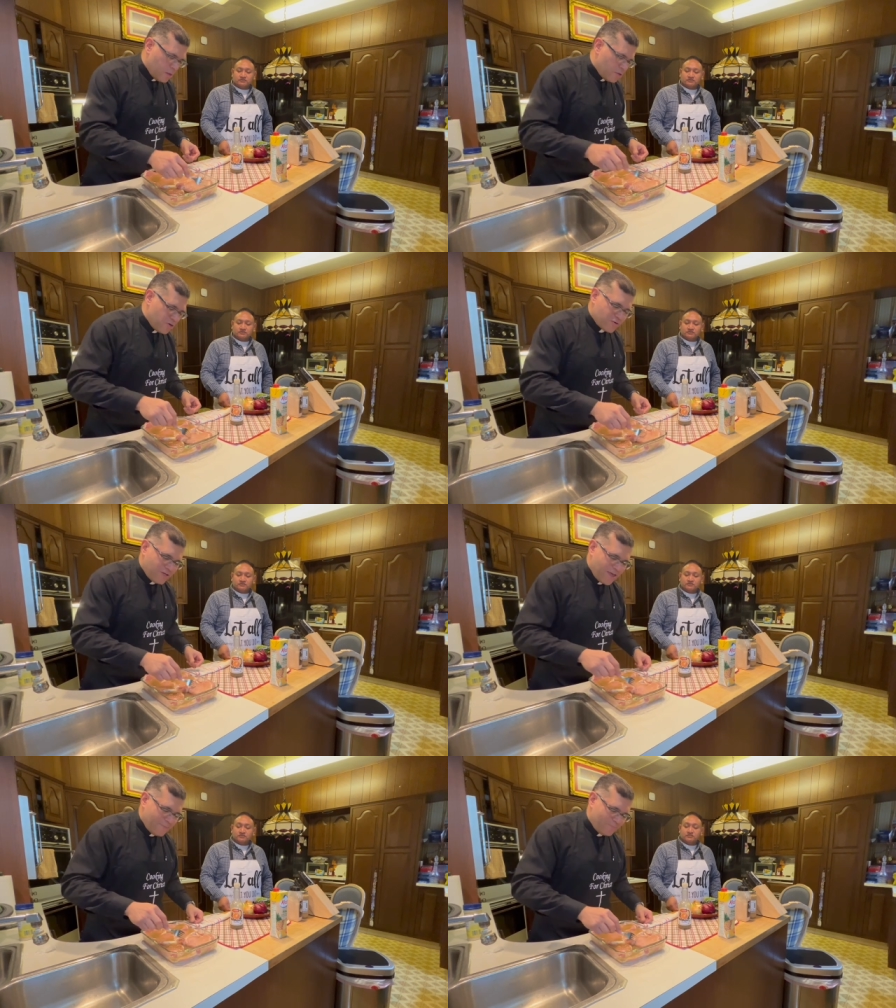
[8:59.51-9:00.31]

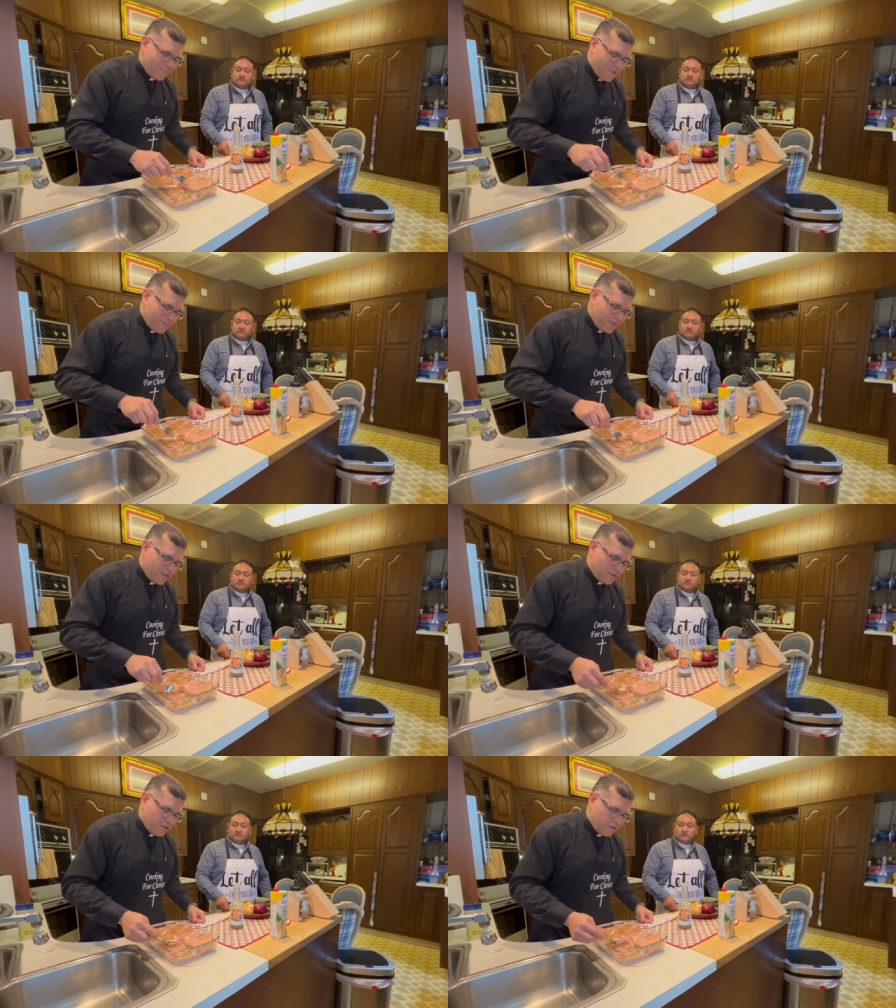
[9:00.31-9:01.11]
Usually, best
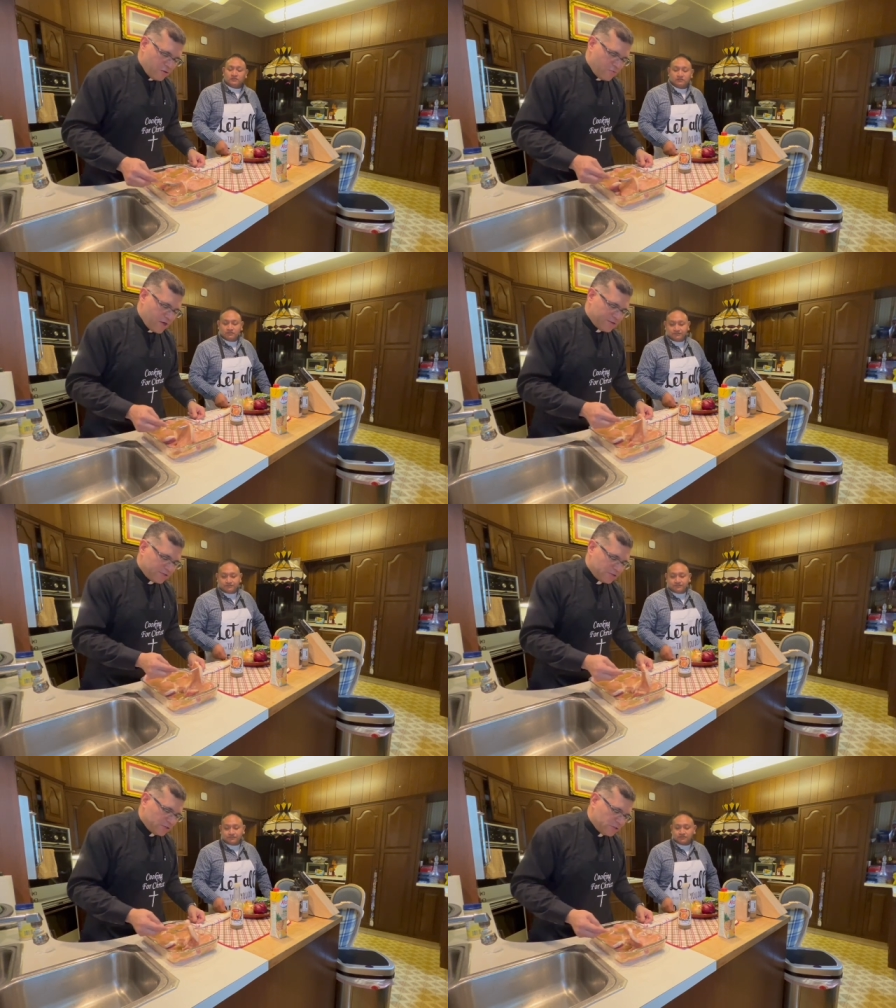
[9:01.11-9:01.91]
thing to do
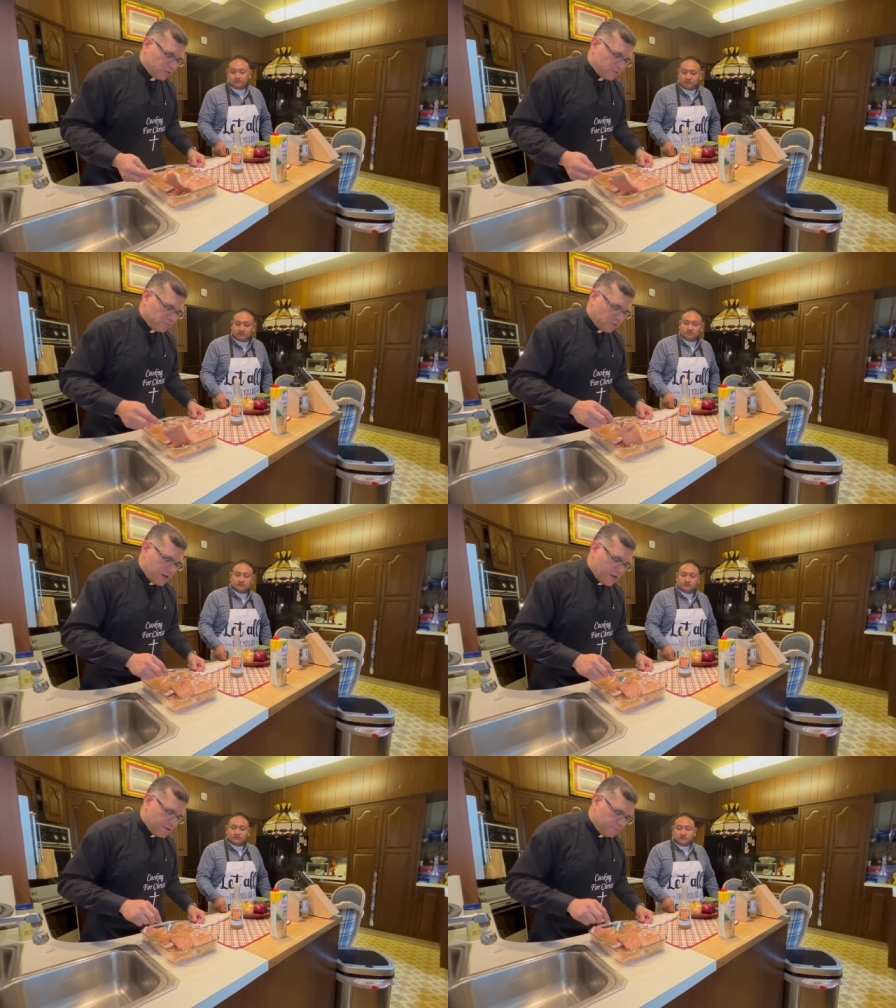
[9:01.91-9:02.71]
is to
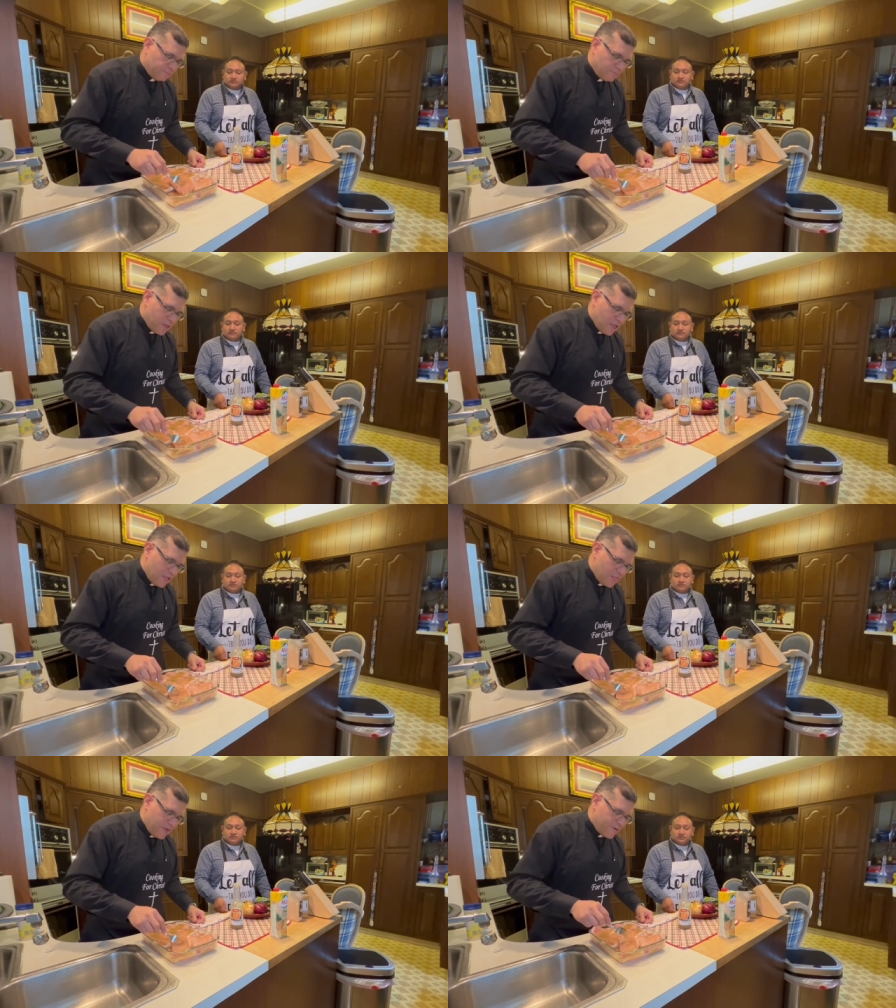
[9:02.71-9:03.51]

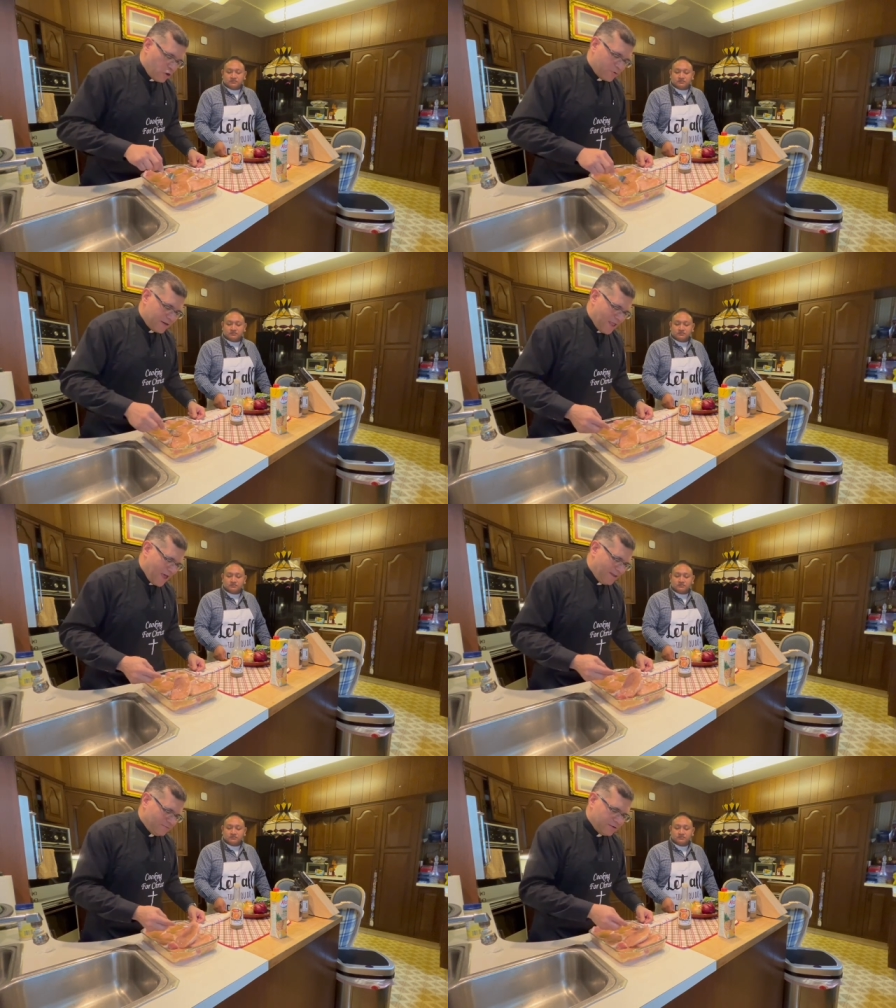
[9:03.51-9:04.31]
leave it
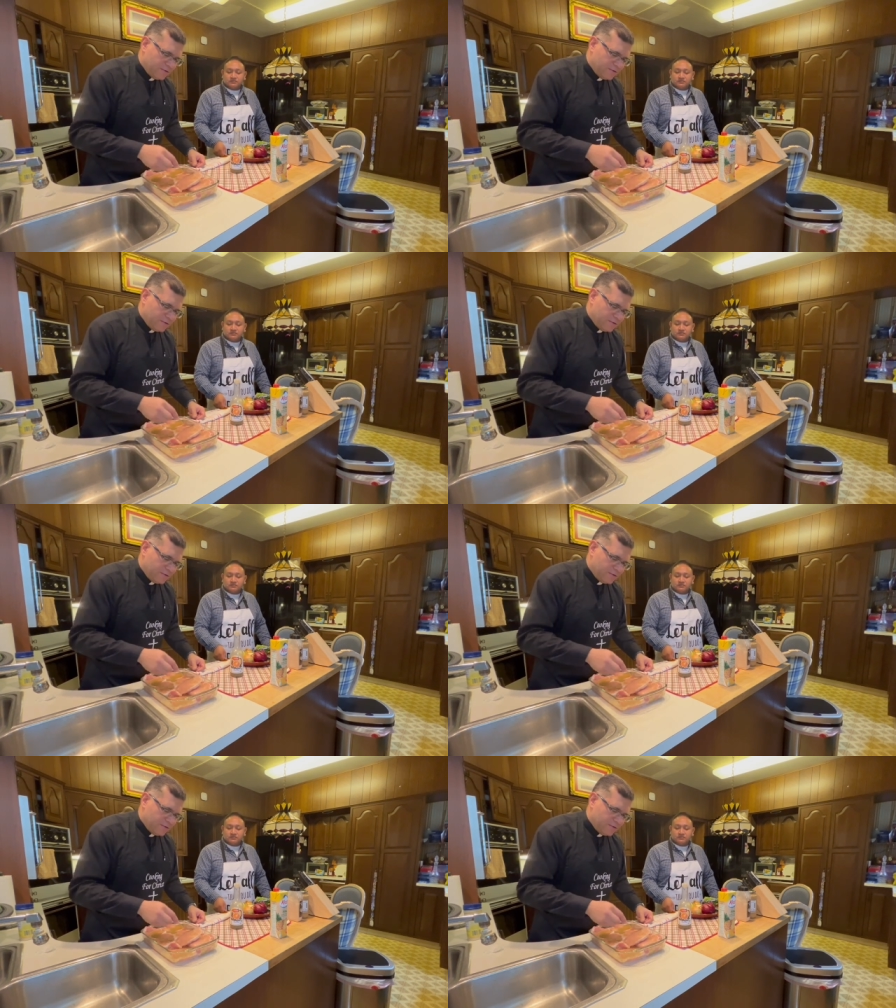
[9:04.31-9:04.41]
overnight.